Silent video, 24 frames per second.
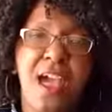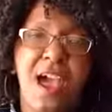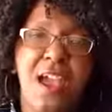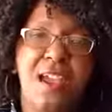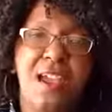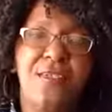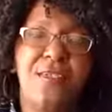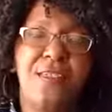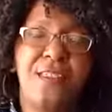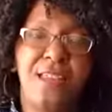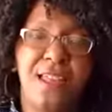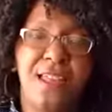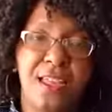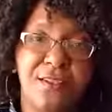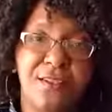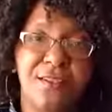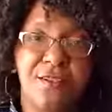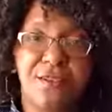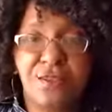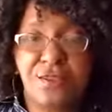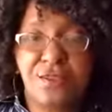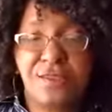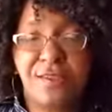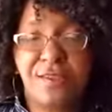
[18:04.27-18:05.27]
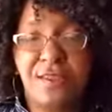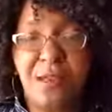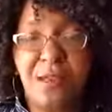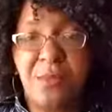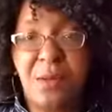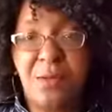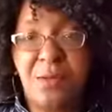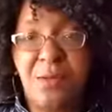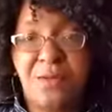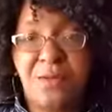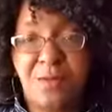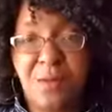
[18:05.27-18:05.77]
and the answers just come
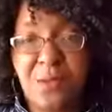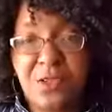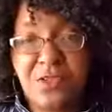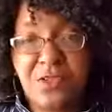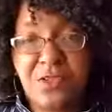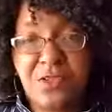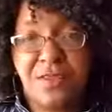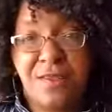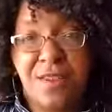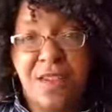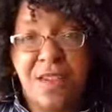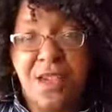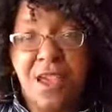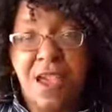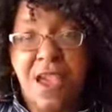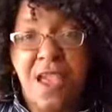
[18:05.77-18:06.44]
up as pictures,